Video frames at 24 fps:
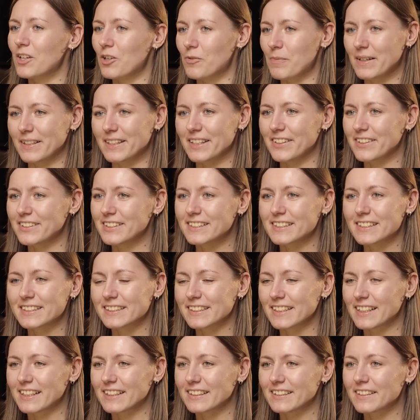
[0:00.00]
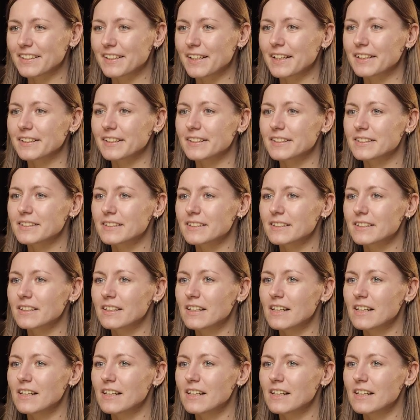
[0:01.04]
Nobody uses a screen reader like this.